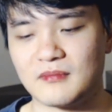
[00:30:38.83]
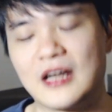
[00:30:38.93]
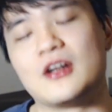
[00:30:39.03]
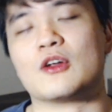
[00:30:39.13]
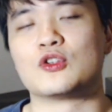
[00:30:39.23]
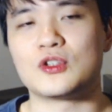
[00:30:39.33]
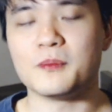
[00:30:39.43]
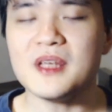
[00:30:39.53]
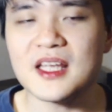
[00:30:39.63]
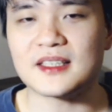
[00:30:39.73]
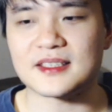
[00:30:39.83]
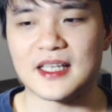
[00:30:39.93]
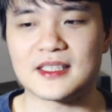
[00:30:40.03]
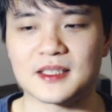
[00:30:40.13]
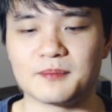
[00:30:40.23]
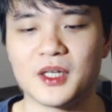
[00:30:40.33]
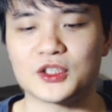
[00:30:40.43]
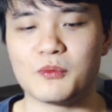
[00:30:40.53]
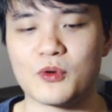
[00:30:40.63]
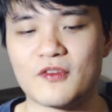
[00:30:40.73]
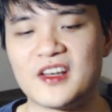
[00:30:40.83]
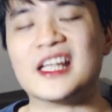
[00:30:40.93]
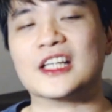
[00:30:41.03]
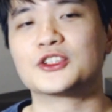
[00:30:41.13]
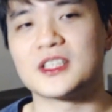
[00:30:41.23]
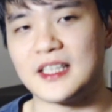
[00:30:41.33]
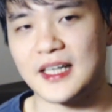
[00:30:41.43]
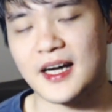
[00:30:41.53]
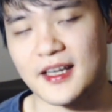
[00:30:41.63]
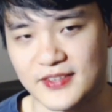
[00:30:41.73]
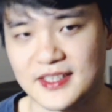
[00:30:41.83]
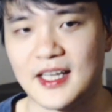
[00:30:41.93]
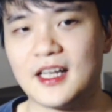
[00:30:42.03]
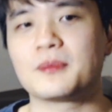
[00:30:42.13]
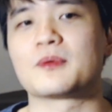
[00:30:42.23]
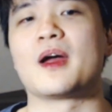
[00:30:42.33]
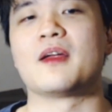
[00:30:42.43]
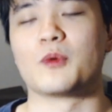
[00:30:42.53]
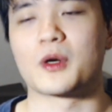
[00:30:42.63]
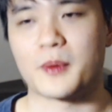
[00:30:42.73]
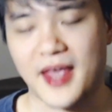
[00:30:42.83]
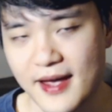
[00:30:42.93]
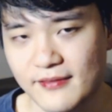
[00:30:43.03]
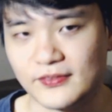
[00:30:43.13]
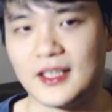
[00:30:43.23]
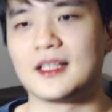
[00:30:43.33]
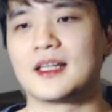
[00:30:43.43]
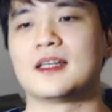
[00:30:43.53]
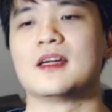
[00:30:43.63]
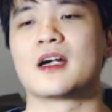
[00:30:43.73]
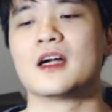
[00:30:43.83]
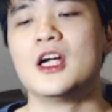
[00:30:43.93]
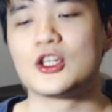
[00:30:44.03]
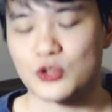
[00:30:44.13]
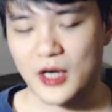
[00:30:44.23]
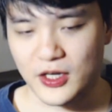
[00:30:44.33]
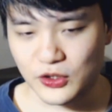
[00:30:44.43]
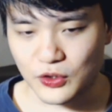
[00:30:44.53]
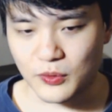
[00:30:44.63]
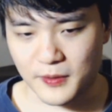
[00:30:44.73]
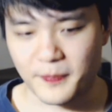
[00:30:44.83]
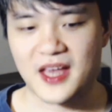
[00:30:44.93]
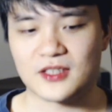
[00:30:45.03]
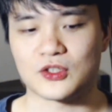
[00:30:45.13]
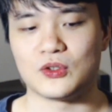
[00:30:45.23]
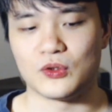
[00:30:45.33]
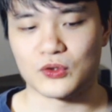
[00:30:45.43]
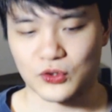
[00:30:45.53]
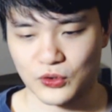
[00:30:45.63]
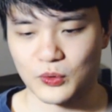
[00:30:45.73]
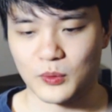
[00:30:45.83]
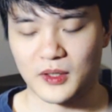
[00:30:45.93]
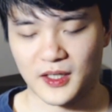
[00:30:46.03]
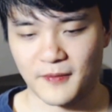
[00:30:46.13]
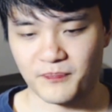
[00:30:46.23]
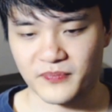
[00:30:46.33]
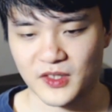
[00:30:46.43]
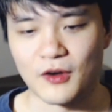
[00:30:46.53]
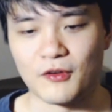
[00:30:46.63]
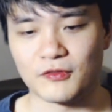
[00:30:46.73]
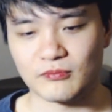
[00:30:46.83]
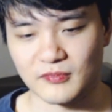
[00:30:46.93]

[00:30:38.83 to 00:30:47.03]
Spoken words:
I don't know, to me, it's much more of an interesting kind of setup, right, where we have Lena here trying to do her best to you know,